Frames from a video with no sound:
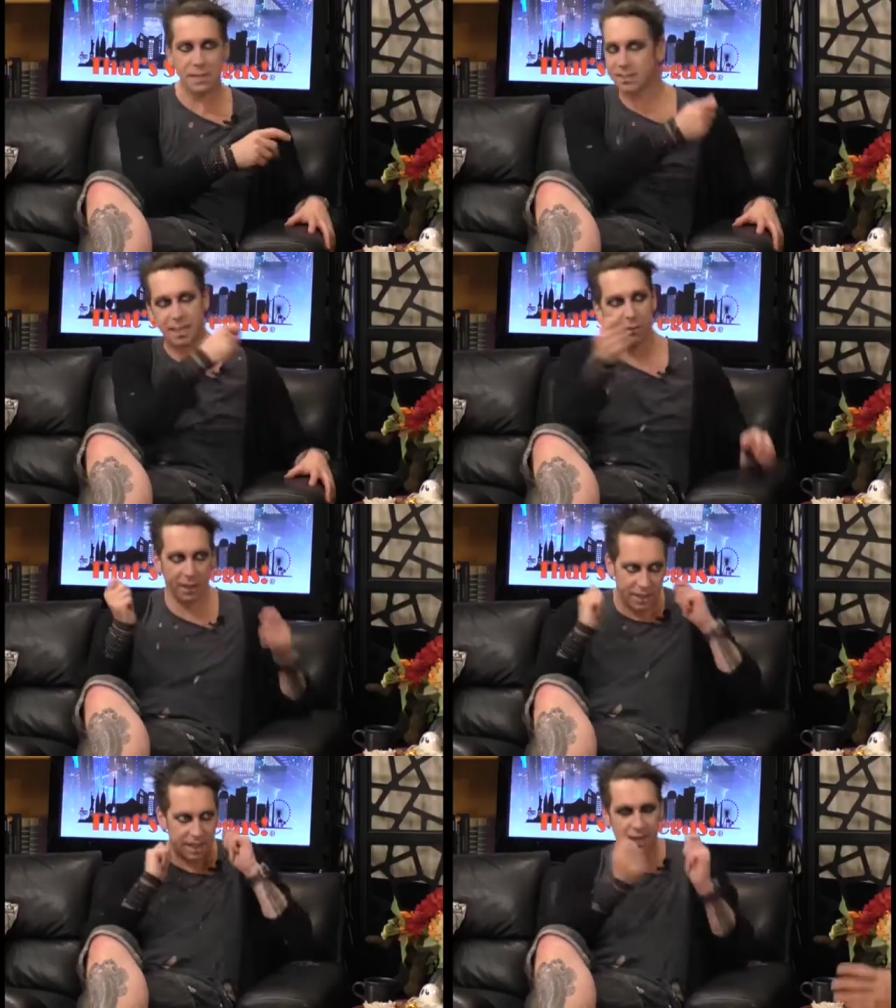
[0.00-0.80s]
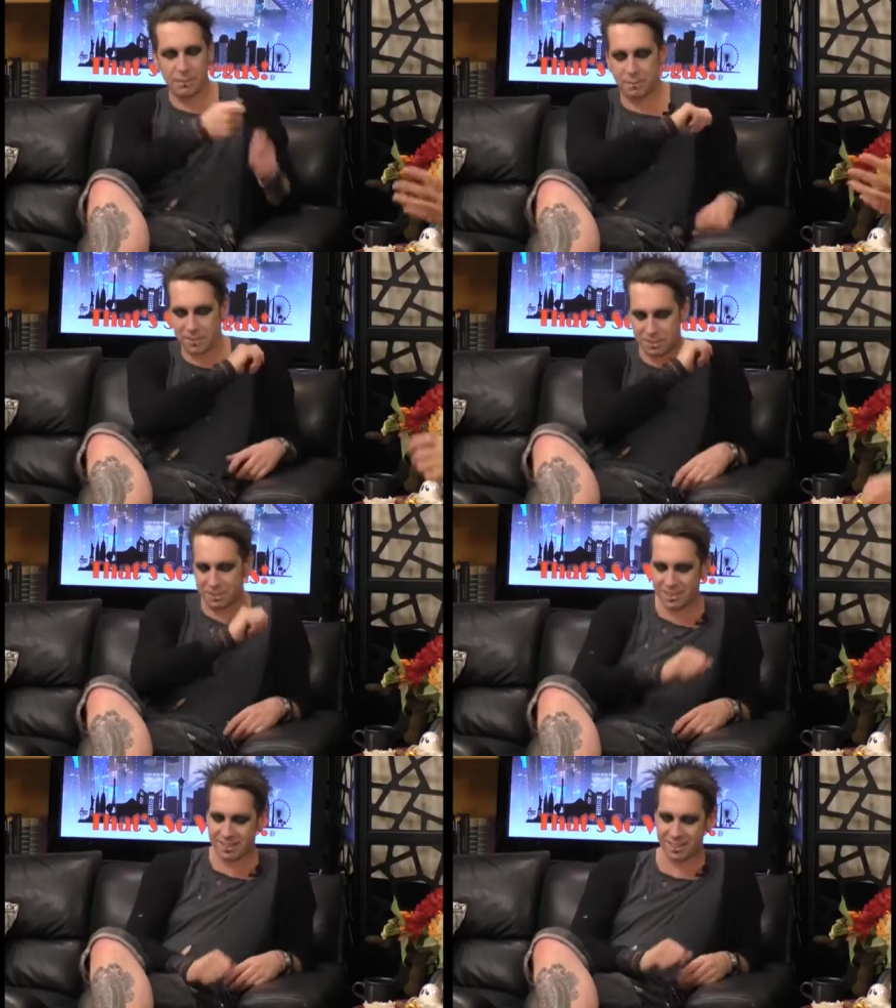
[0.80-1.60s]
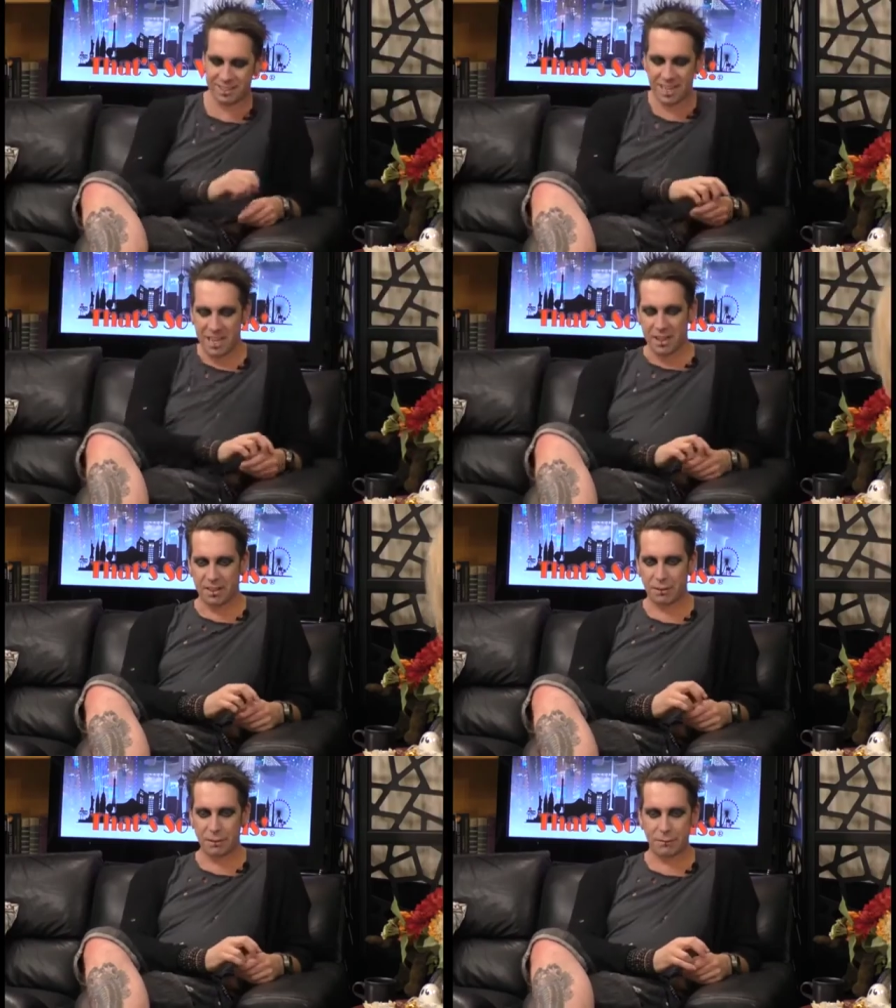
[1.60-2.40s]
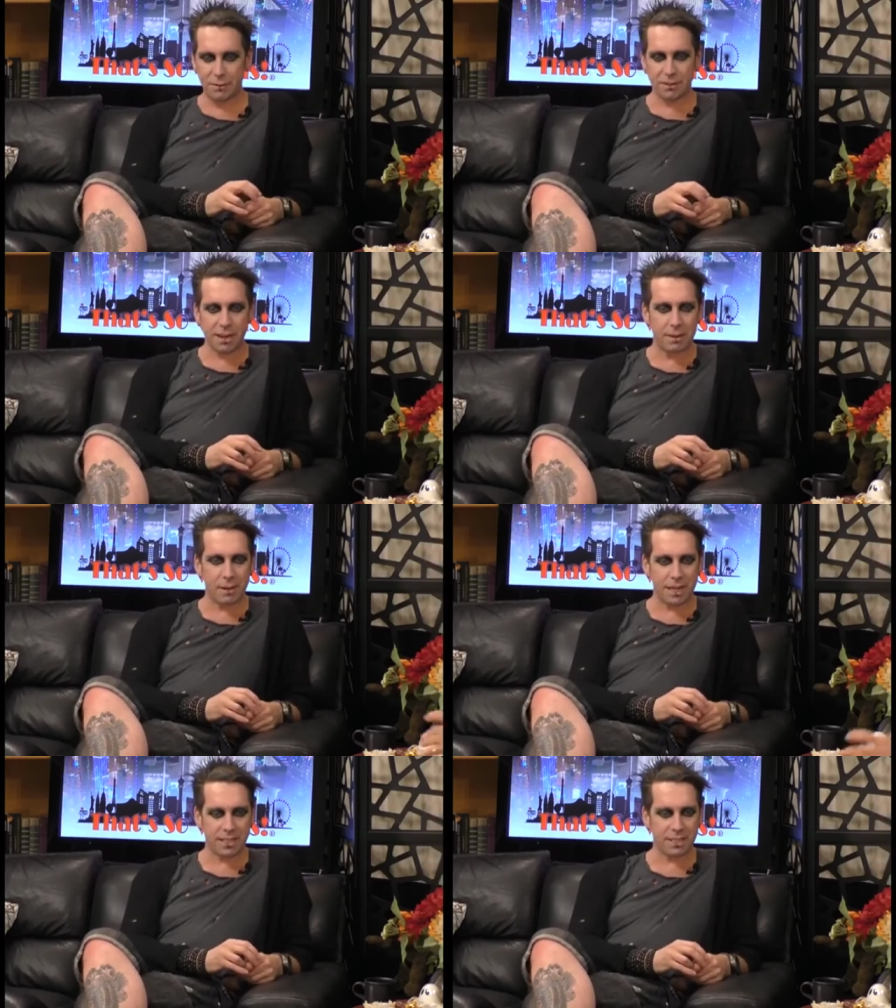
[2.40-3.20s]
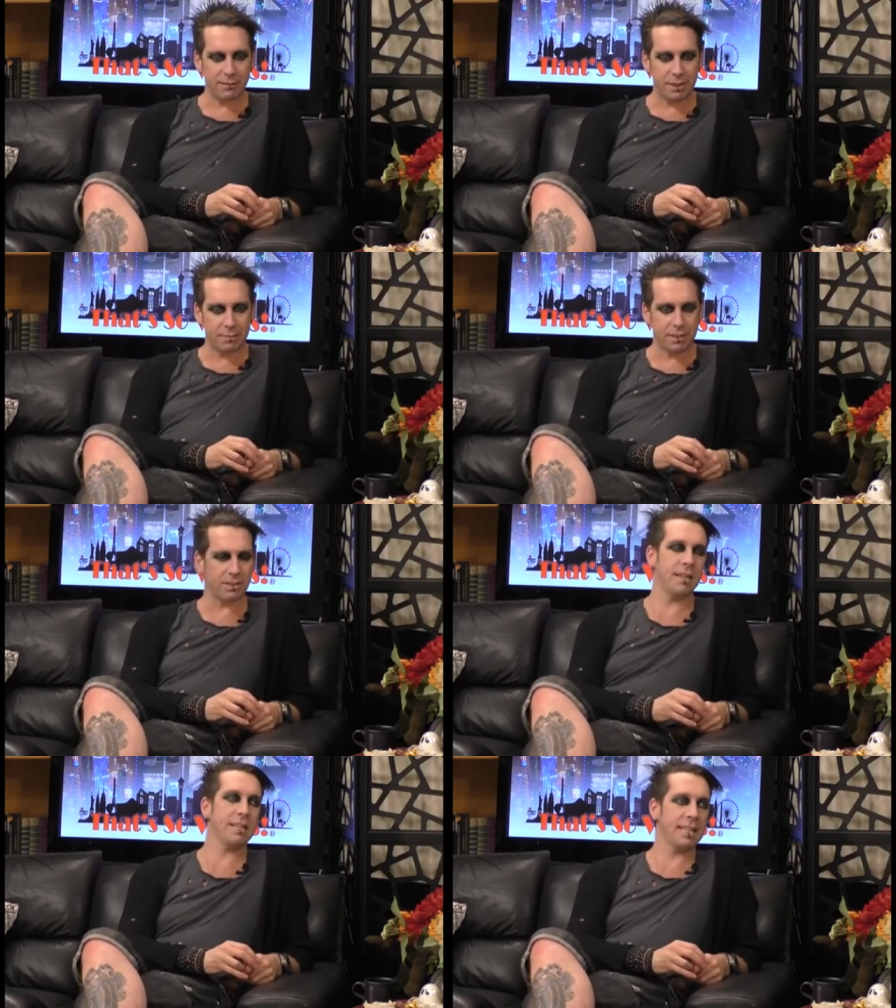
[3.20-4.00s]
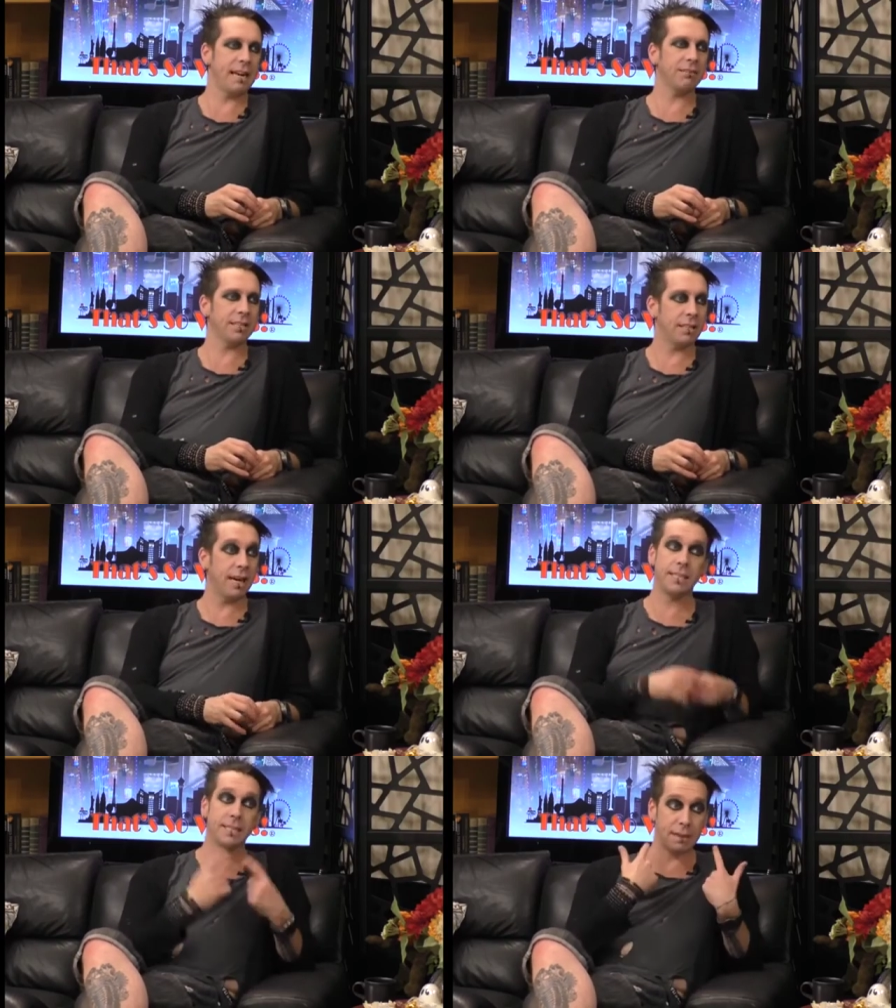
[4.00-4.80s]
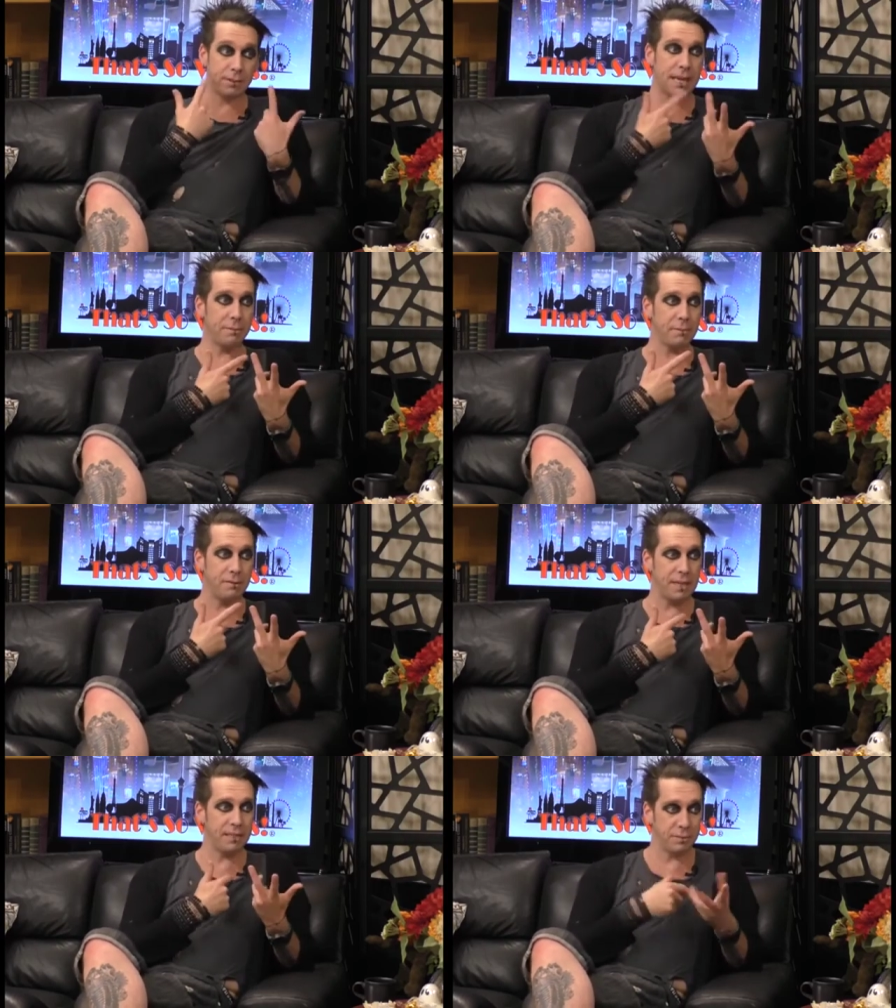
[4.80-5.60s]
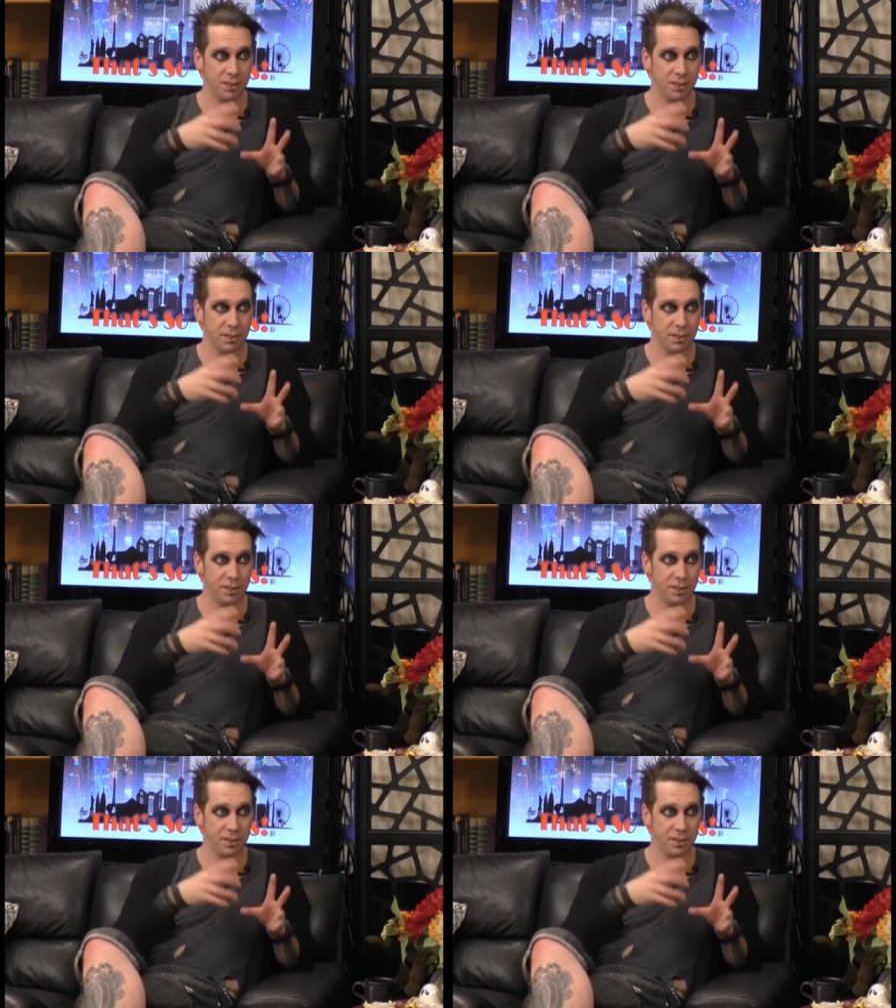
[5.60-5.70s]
That's nothing. So the first time I actually developed the silent character, I didn't have tape on my face.